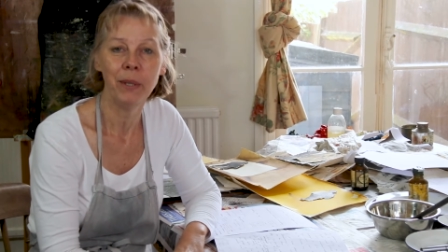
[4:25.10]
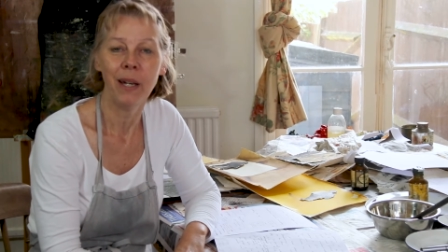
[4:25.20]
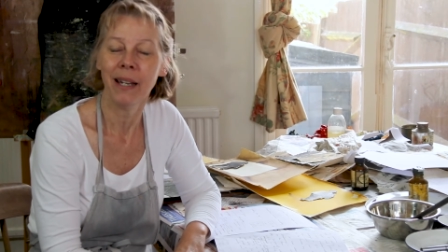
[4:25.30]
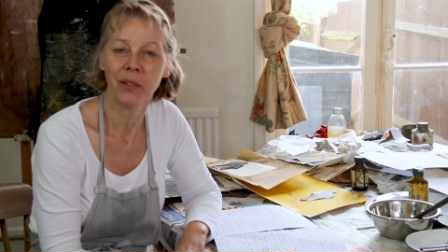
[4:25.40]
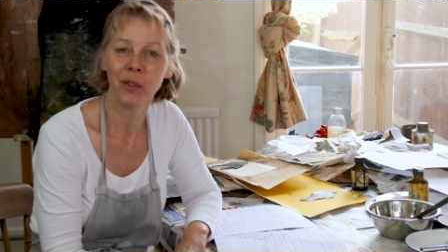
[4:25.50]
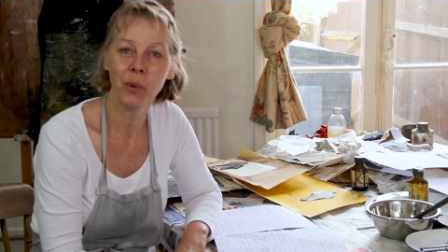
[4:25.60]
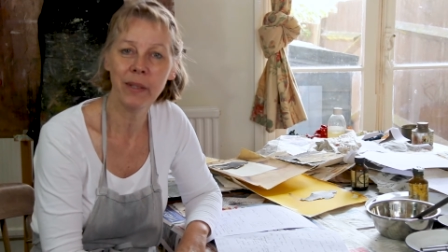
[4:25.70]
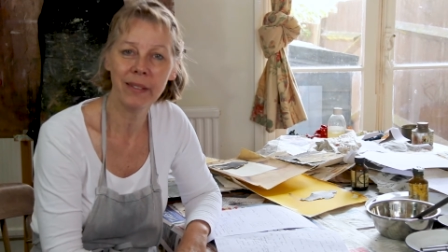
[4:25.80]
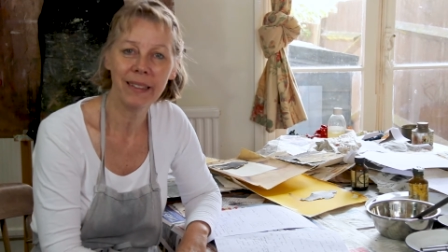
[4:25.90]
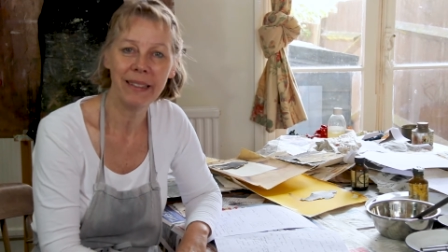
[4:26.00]

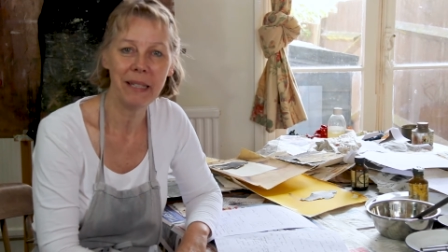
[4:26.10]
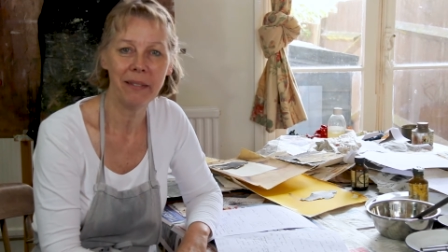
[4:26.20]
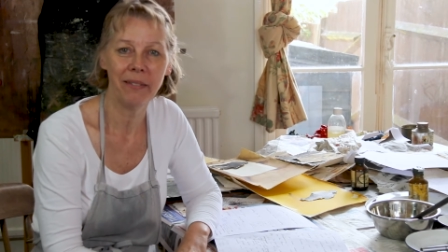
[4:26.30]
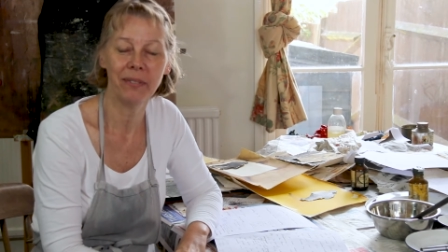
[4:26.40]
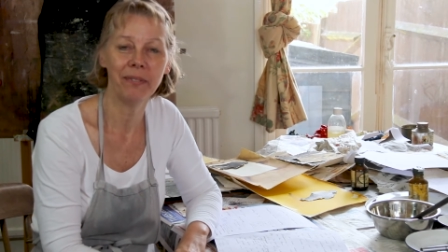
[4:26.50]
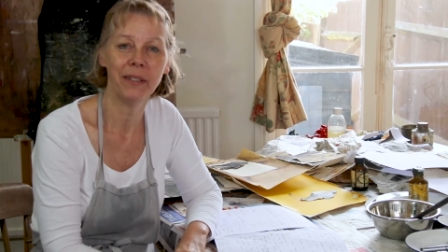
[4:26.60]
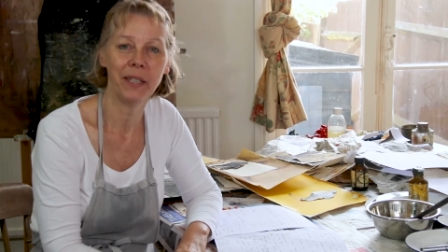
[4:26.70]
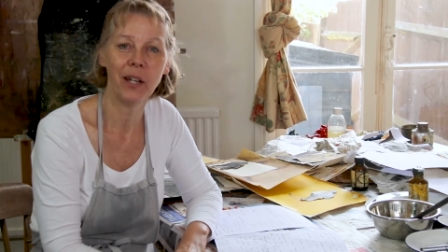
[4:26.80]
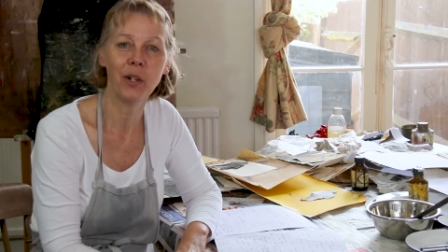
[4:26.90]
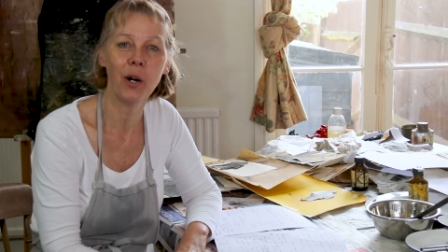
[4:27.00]
exquisitely,
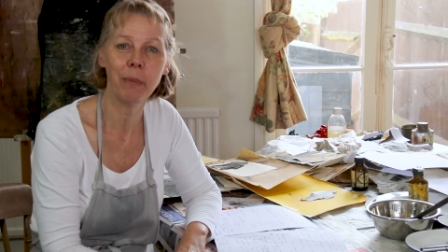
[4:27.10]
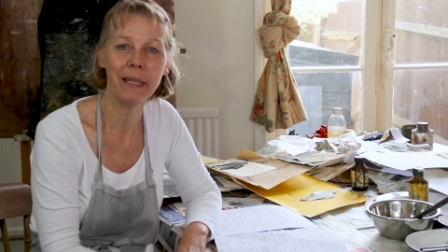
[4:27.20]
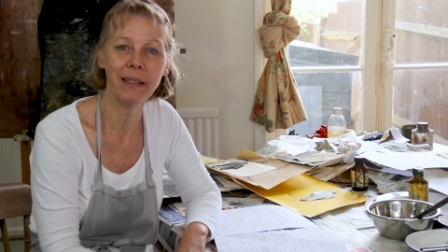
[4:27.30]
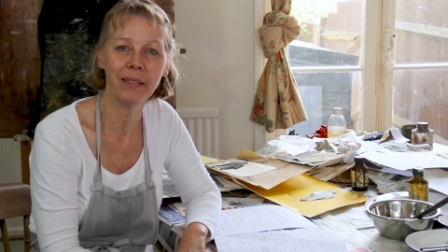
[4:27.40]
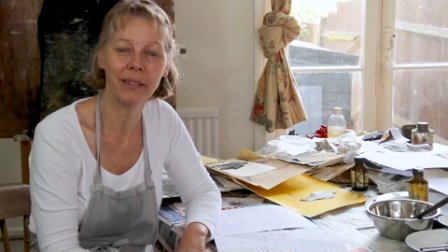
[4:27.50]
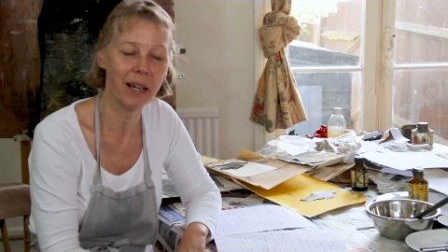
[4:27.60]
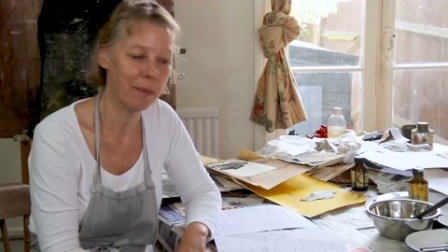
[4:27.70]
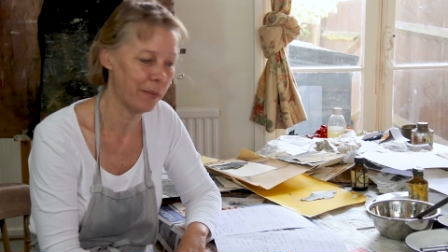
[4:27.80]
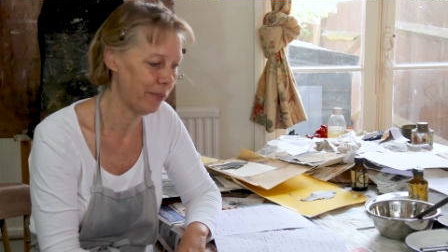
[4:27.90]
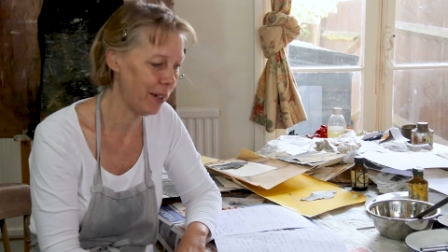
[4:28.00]
copied
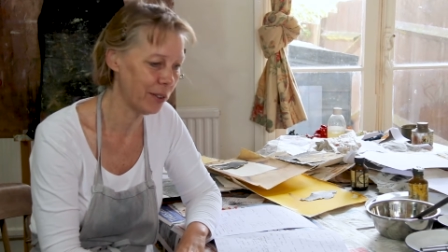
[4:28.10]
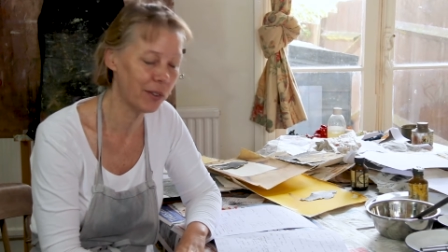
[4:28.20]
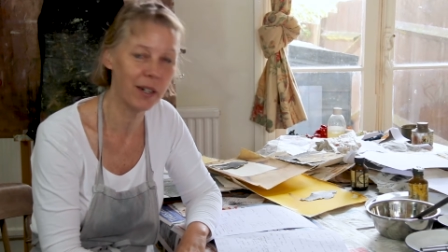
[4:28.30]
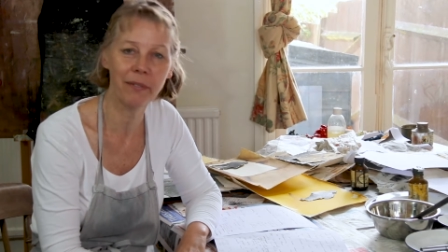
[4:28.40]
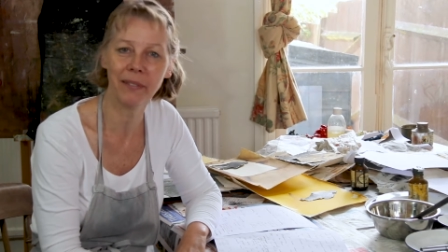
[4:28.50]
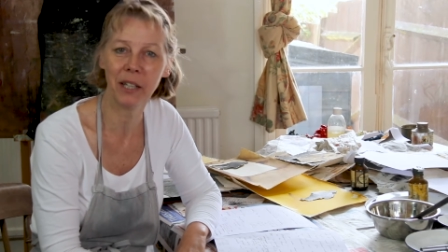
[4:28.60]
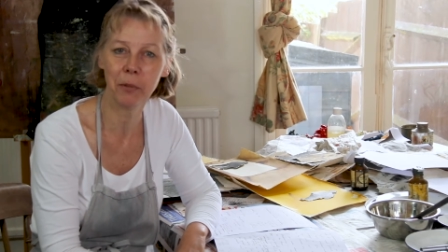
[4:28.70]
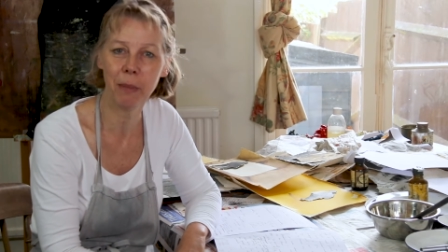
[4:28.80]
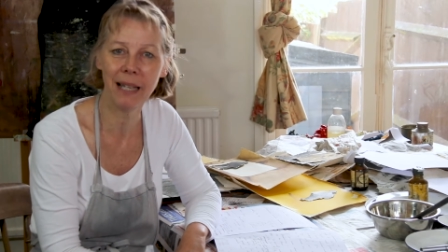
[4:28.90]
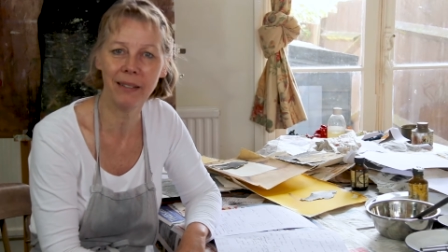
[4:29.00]

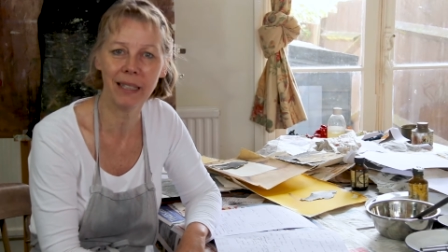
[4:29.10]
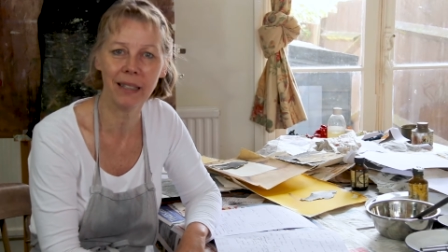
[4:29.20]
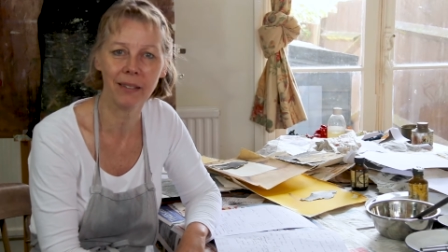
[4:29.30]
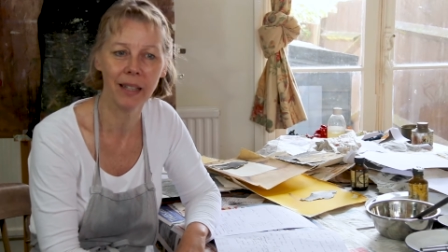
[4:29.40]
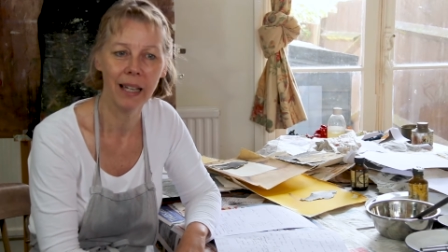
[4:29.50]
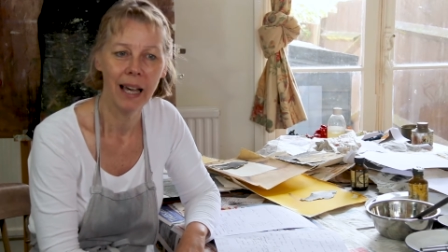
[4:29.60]
photograph-paintings,